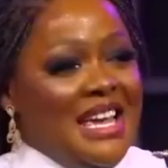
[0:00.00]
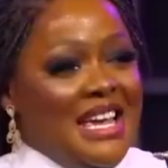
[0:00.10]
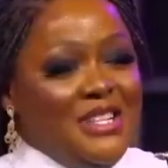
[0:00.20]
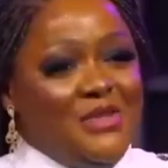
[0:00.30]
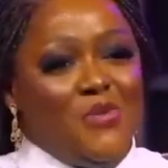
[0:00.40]

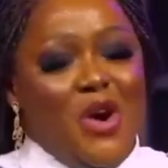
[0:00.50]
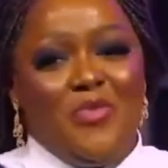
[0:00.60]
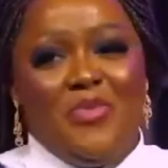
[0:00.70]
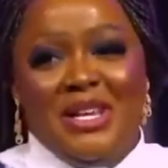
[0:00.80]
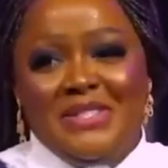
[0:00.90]
is
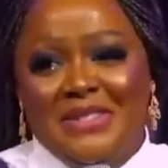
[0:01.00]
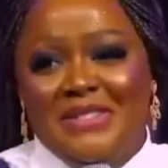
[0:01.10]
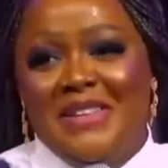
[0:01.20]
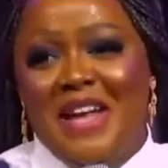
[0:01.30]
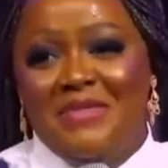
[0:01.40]
what Pastor
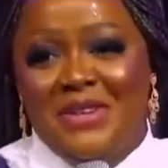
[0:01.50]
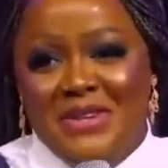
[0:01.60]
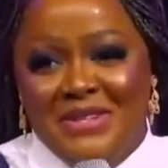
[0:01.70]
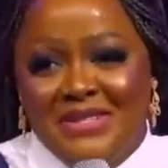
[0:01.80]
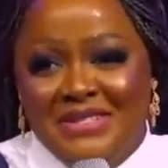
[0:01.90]
Sam
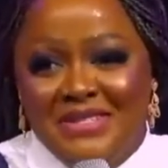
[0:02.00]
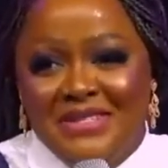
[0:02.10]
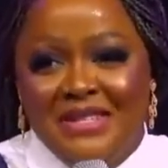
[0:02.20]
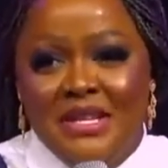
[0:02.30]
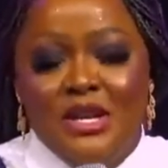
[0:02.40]

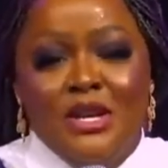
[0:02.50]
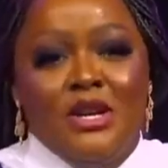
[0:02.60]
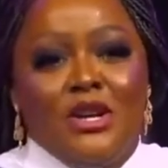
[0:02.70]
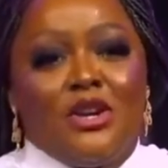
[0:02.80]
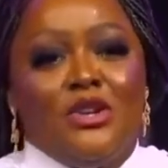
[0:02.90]
does.
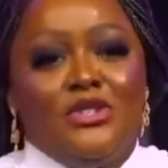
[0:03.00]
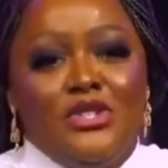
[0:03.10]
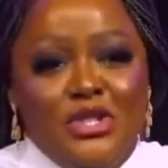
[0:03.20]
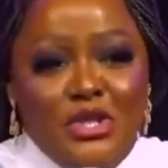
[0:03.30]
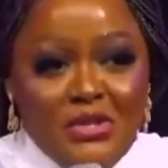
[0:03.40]

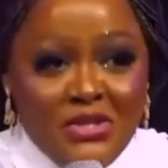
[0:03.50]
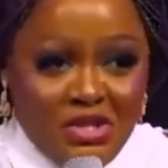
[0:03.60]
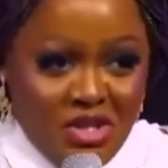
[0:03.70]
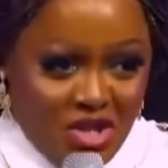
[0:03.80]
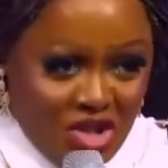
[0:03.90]
Continuous
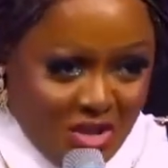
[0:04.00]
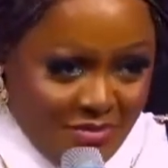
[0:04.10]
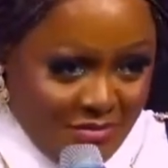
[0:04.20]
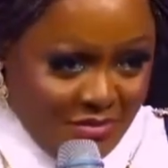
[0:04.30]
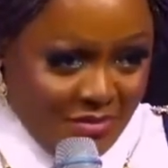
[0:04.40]

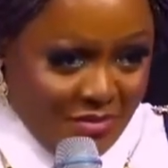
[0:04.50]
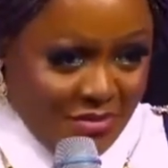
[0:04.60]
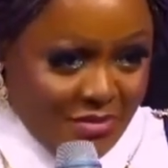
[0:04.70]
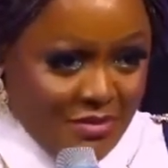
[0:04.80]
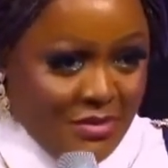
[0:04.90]
teaching.
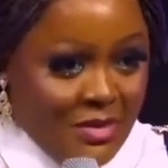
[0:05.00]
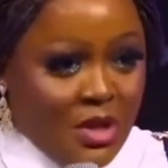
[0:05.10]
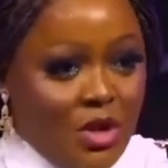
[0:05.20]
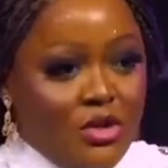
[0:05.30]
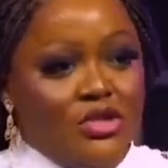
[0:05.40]

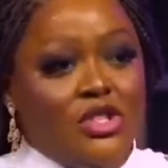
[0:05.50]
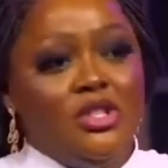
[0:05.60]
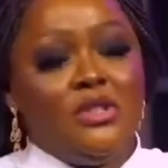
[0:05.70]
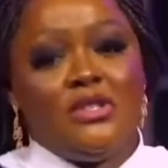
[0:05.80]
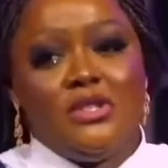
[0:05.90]

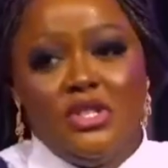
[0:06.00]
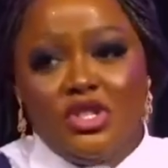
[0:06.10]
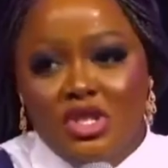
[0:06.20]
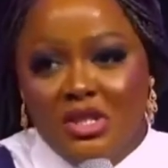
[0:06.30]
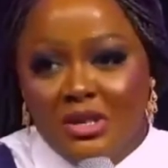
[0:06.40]
Continuous
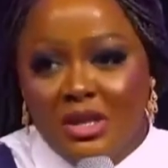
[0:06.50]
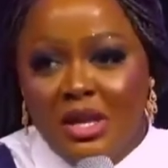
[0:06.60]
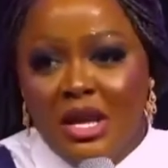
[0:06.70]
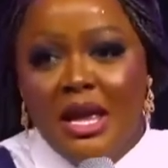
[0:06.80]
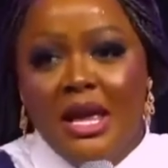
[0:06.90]
teaching.
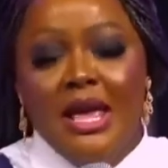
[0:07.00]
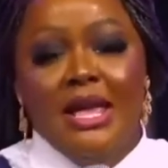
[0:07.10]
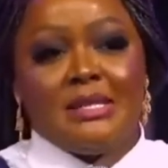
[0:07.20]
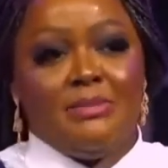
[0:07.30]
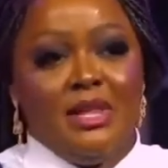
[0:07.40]

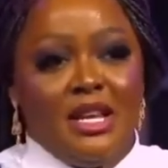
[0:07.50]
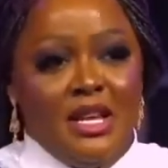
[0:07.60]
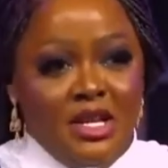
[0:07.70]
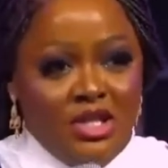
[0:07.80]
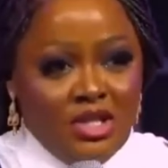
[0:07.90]

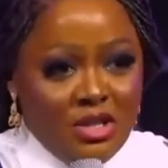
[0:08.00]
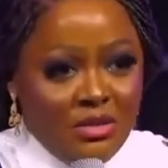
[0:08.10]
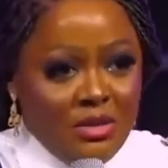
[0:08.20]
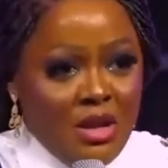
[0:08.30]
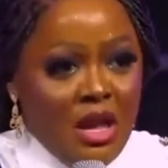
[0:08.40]

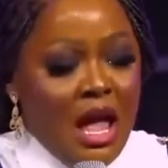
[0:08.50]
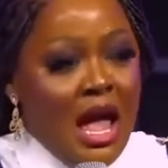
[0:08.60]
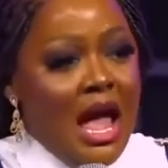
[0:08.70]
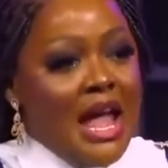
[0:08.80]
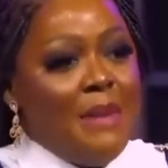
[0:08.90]
Explanation.
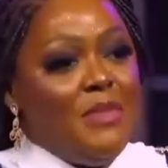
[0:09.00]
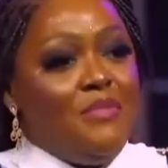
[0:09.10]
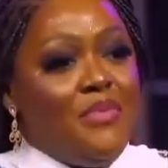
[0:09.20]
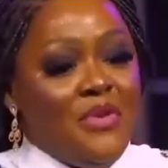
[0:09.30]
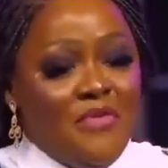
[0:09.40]
I am
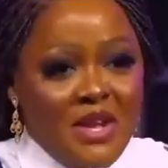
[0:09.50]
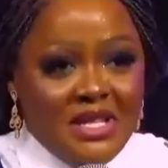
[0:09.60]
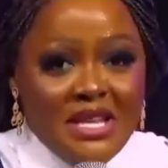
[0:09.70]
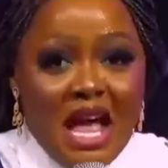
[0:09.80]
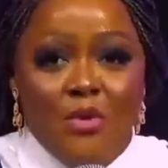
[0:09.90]
a
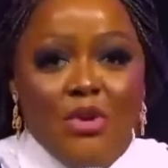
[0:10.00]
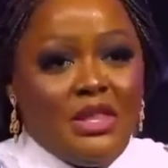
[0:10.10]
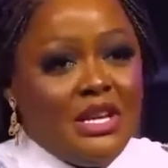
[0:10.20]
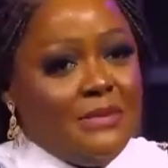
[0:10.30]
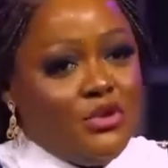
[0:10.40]
prefect. I will
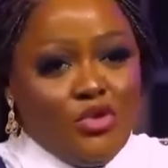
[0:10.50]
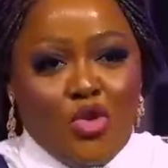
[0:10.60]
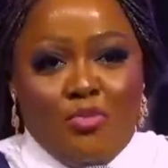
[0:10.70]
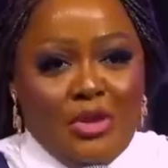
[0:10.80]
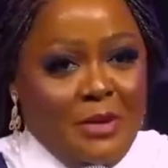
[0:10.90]
not tell them to
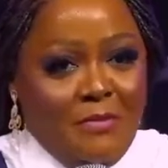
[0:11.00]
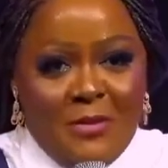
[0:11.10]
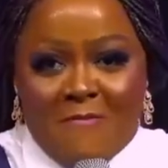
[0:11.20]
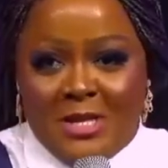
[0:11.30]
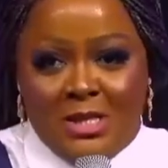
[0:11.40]
stop picking
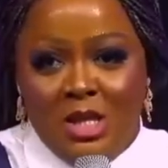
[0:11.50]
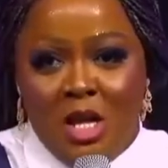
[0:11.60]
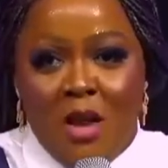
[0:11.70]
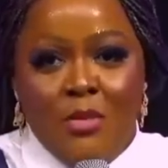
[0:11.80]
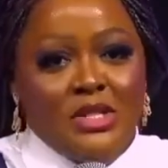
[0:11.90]
prefects,
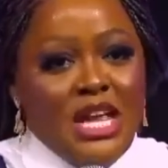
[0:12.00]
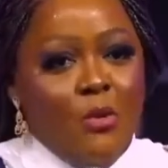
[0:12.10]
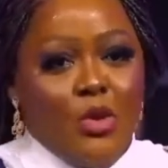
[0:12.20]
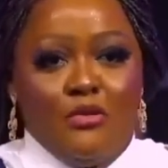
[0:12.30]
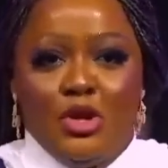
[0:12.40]
because I
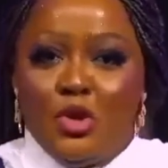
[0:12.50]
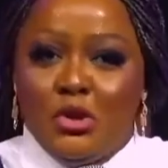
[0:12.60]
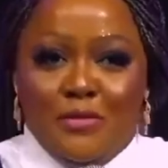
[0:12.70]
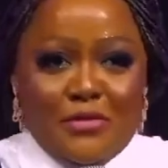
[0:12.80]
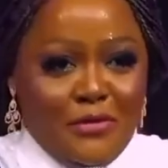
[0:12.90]
am one of the
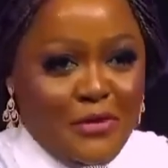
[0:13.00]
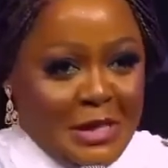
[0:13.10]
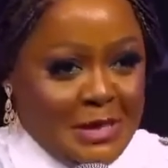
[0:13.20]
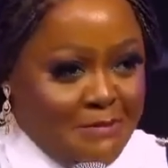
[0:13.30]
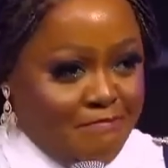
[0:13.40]
naughty
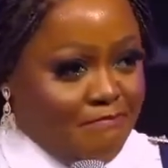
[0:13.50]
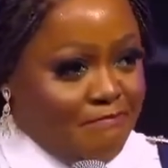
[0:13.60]
prefects.